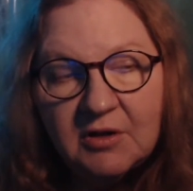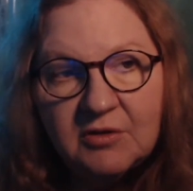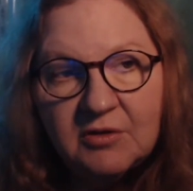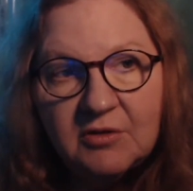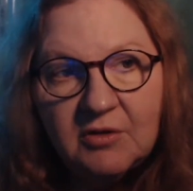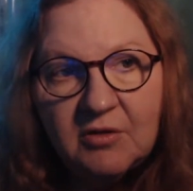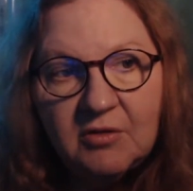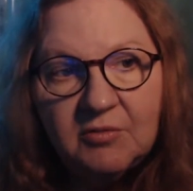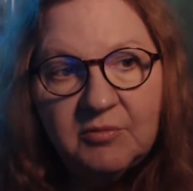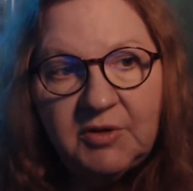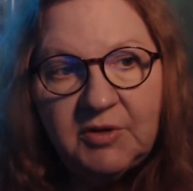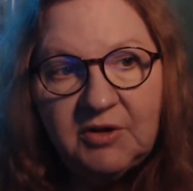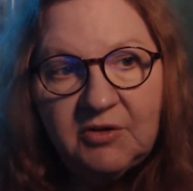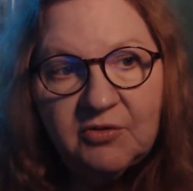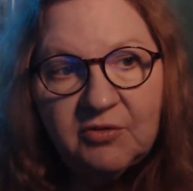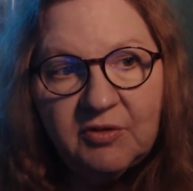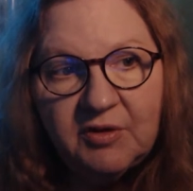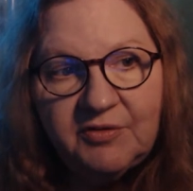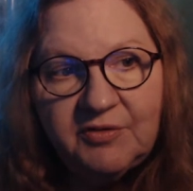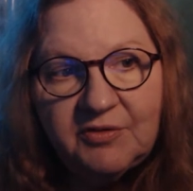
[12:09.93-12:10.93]
Don't be
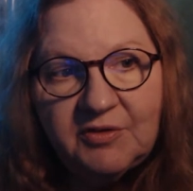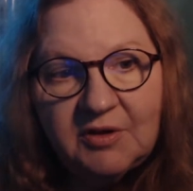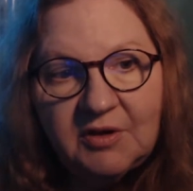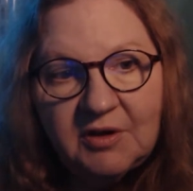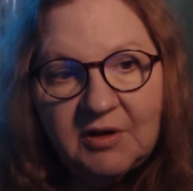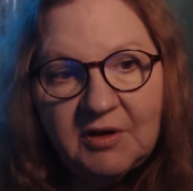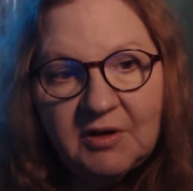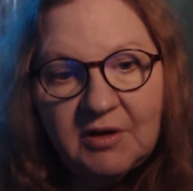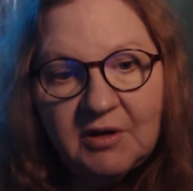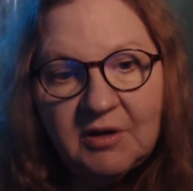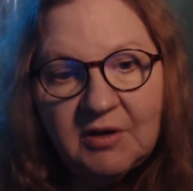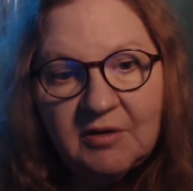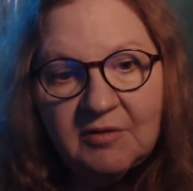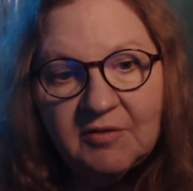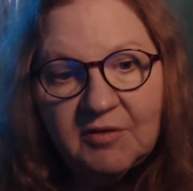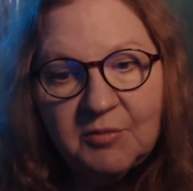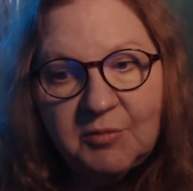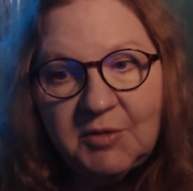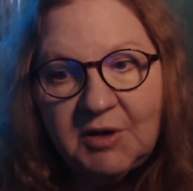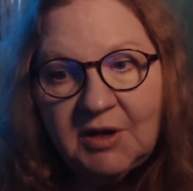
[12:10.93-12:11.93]
trusting
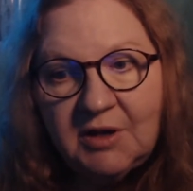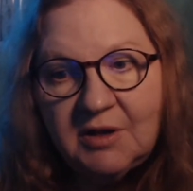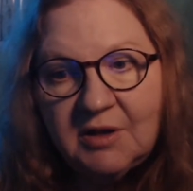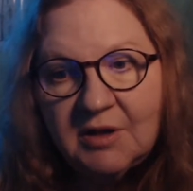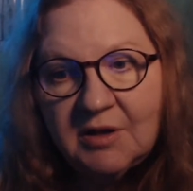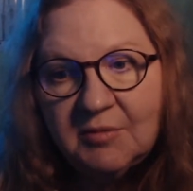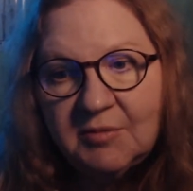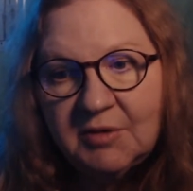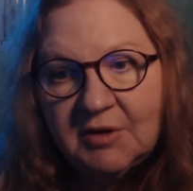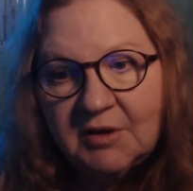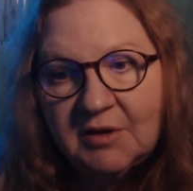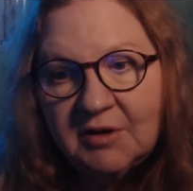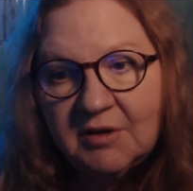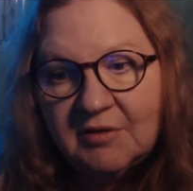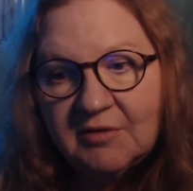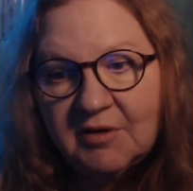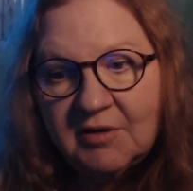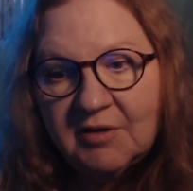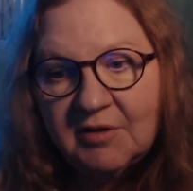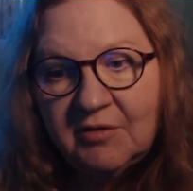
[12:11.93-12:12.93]
of the media,
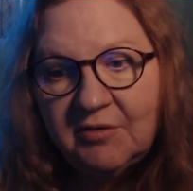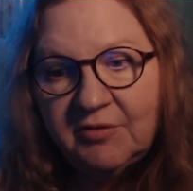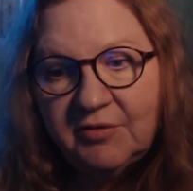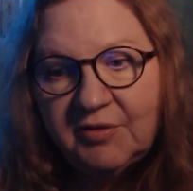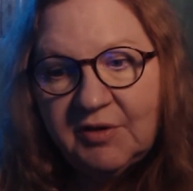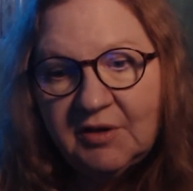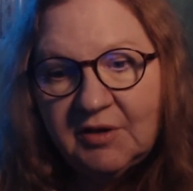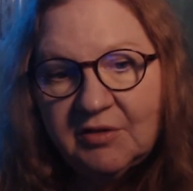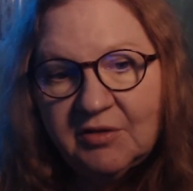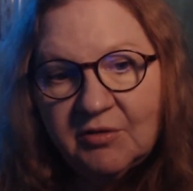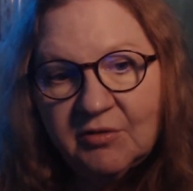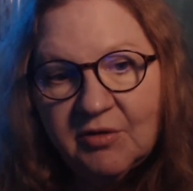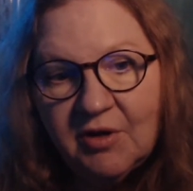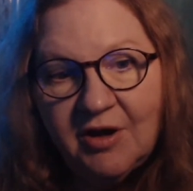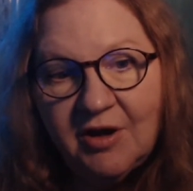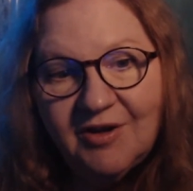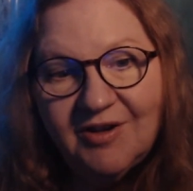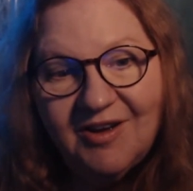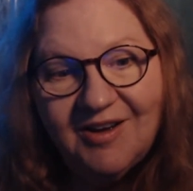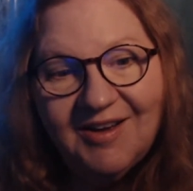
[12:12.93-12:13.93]
because I don't think they're
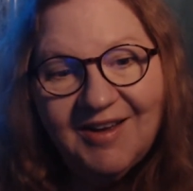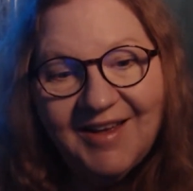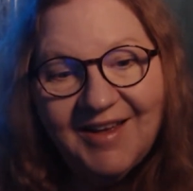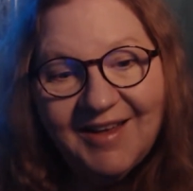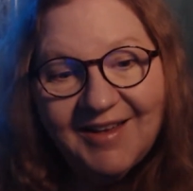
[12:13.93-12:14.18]
on,